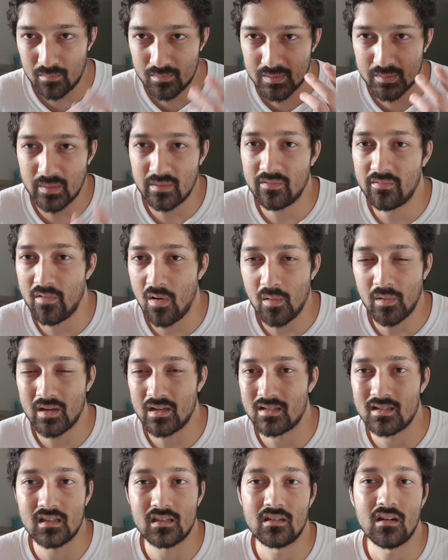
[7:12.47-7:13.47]
me
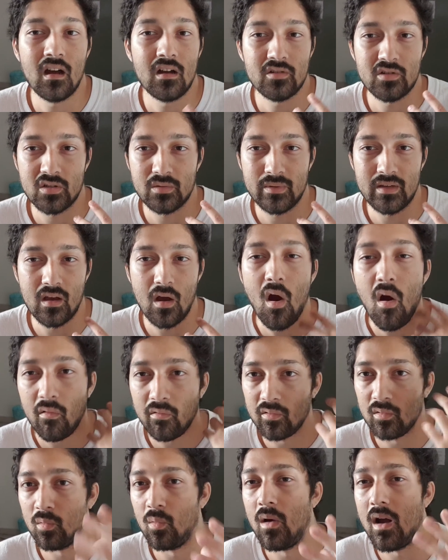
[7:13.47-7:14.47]
focus and not just be
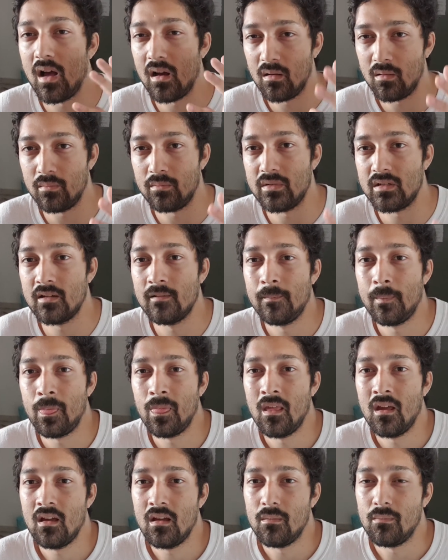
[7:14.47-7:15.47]
overwhelmed
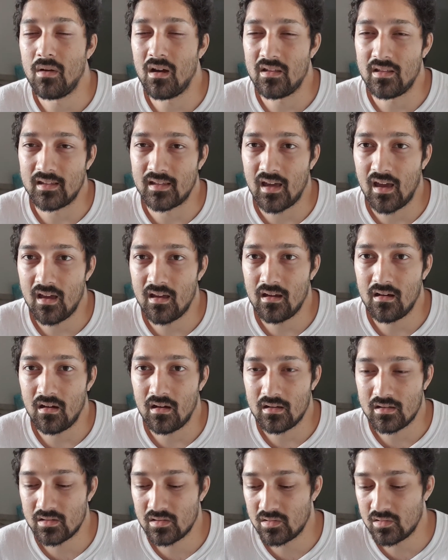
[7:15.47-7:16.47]
by the
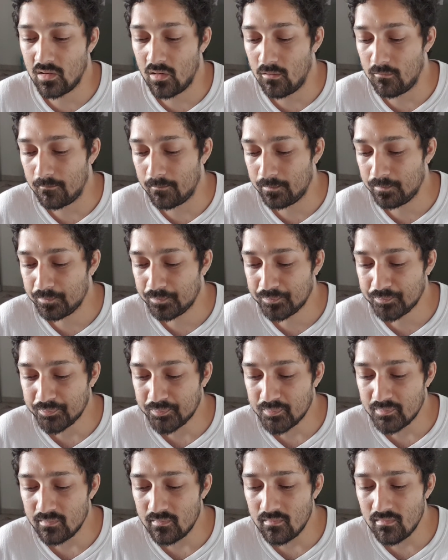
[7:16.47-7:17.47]
chaos. So
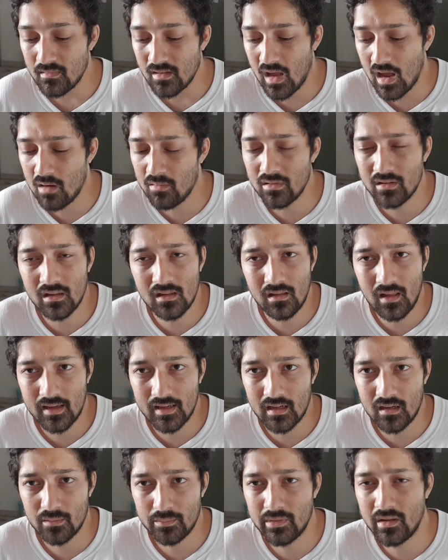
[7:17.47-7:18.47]
I really like
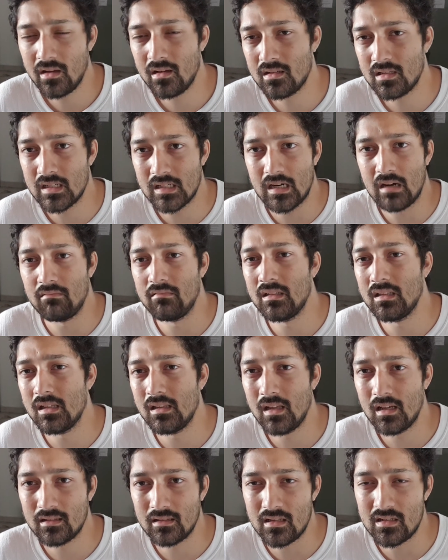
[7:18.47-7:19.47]
earplugs, and I really
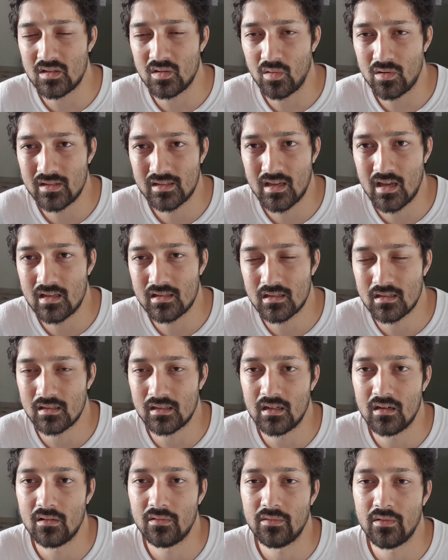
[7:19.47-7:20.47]
like these noise
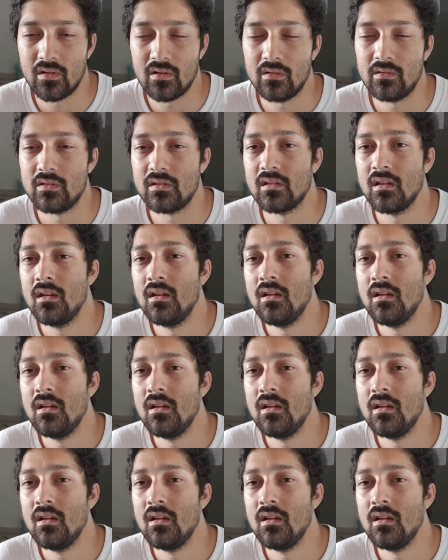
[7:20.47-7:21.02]
canceling earphones